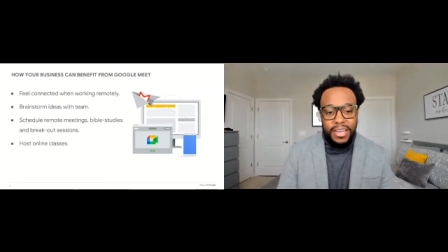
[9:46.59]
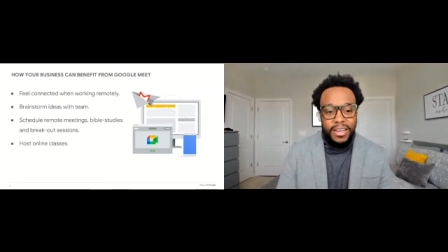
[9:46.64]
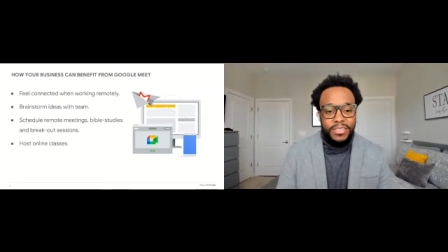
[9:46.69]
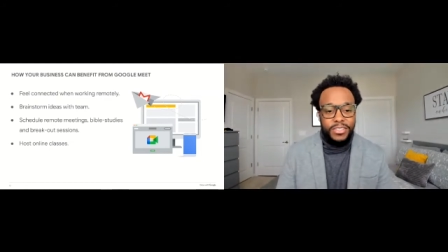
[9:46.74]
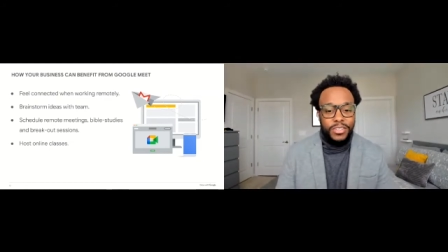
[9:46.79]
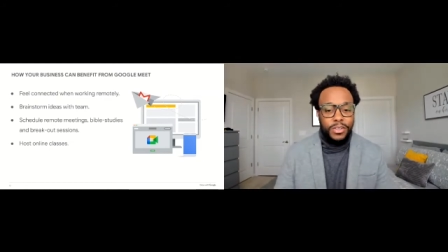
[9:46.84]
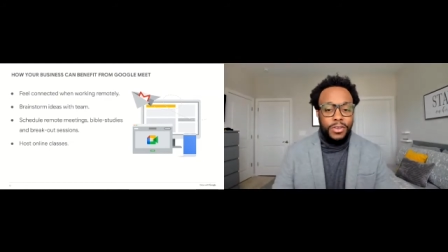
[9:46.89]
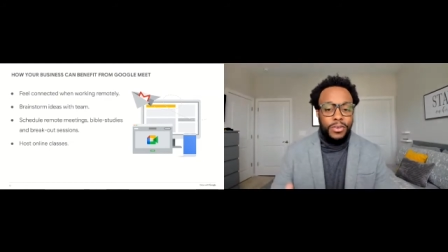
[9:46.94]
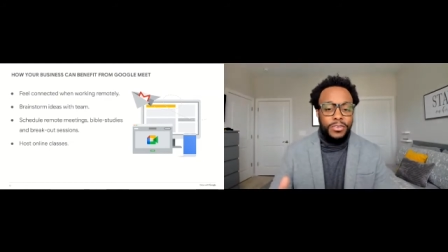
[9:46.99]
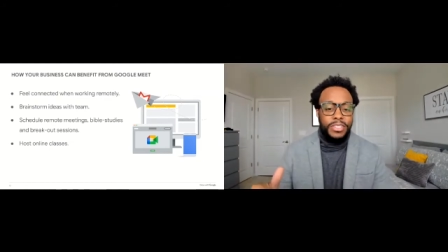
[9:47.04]
And
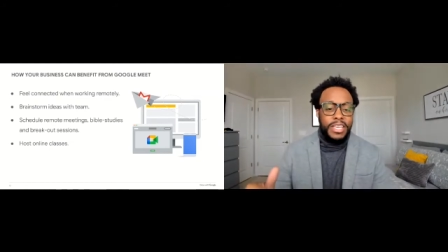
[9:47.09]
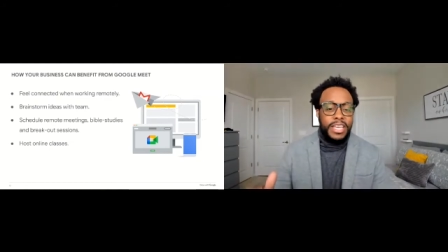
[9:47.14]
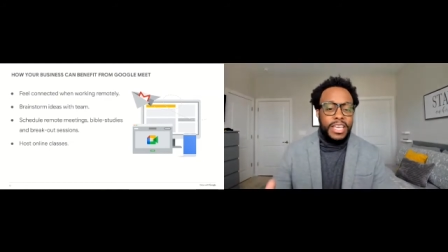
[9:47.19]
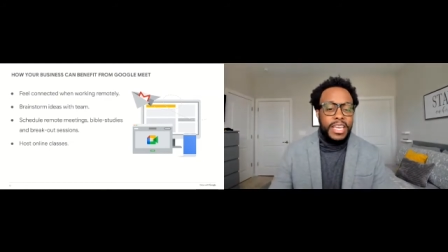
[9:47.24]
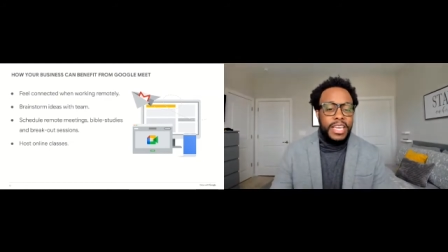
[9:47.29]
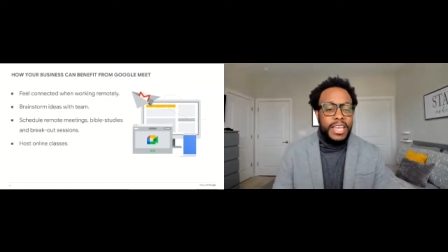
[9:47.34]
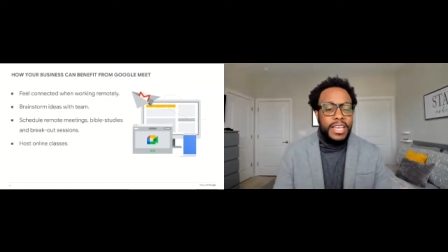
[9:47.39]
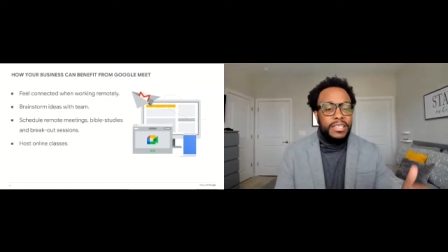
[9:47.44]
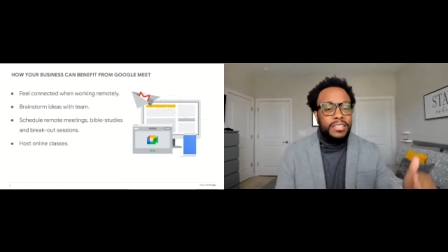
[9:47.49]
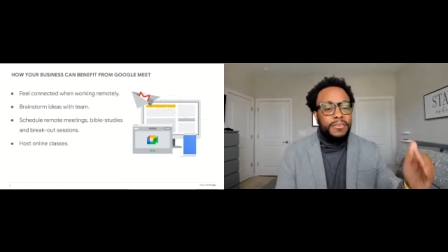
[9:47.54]
so those
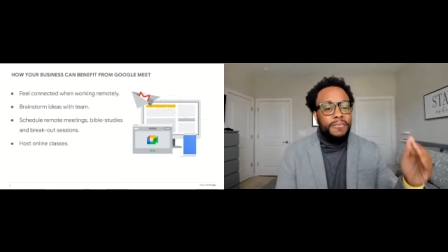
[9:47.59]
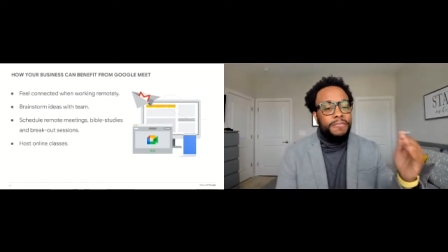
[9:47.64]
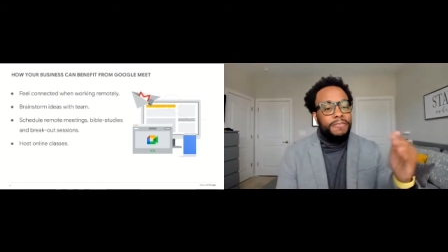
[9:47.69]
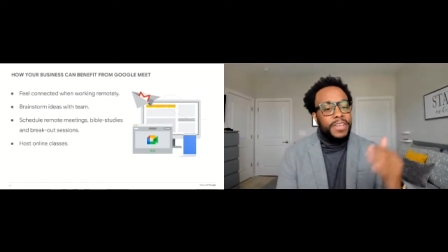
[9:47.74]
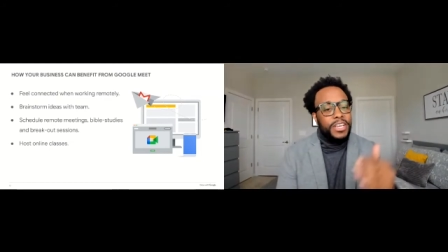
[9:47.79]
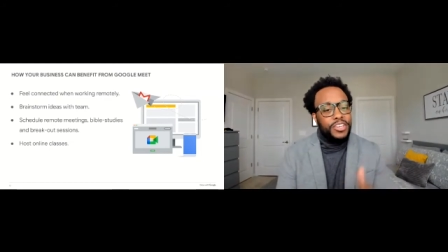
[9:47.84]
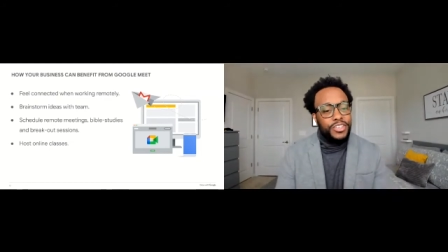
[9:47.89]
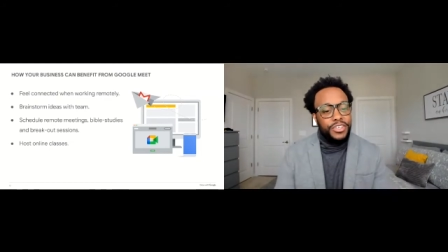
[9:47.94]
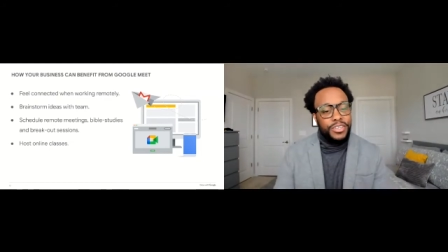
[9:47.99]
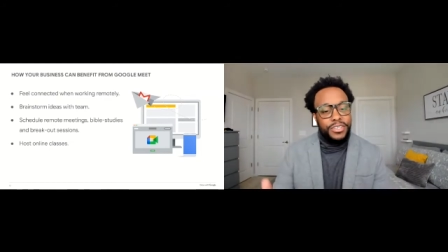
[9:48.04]
ease of
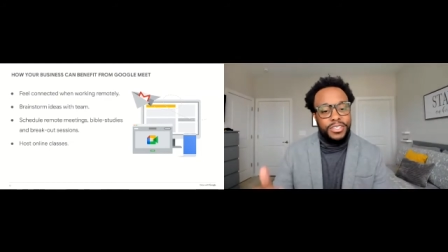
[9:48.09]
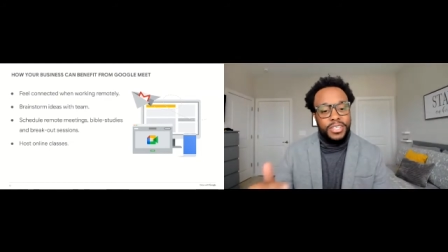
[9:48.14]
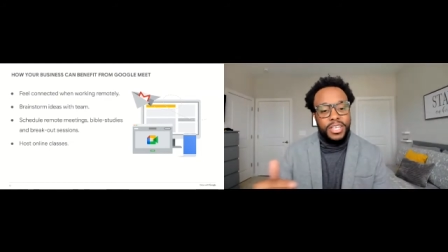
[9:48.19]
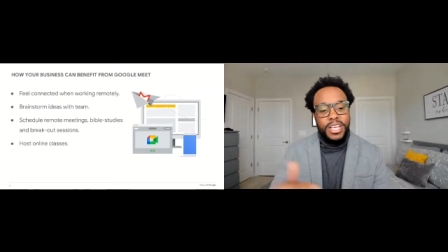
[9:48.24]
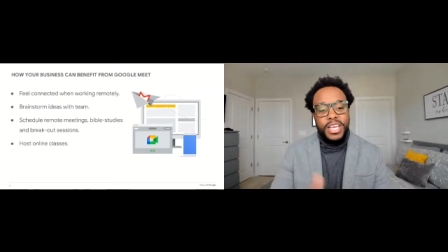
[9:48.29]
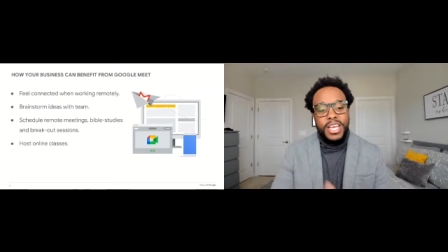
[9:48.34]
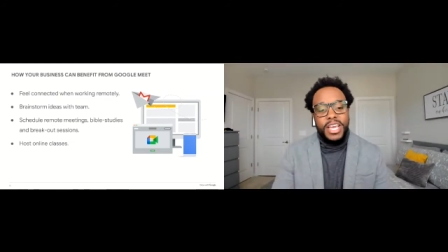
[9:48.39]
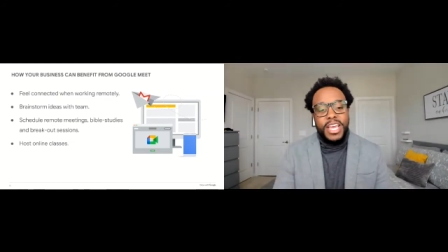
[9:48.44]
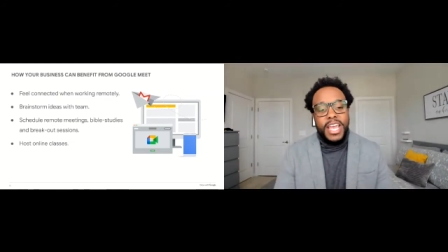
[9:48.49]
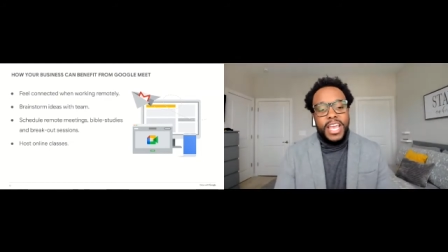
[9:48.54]
features
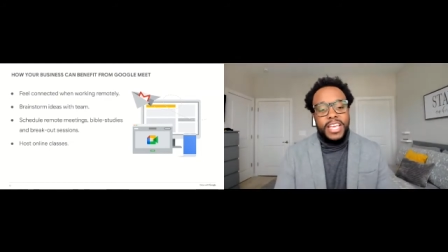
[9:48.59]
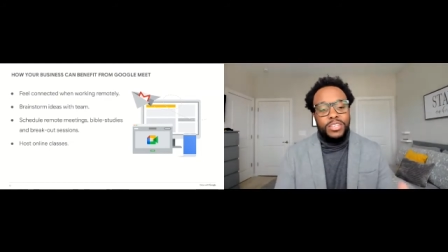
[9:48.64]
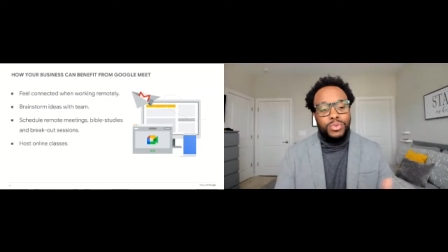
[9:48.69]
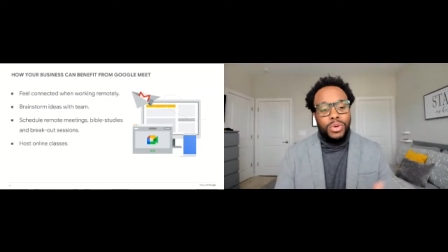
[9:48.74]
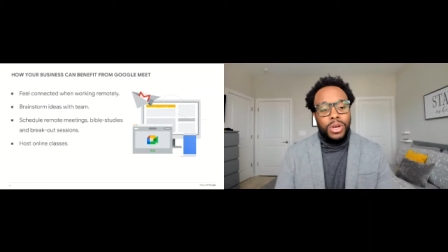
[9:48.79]
is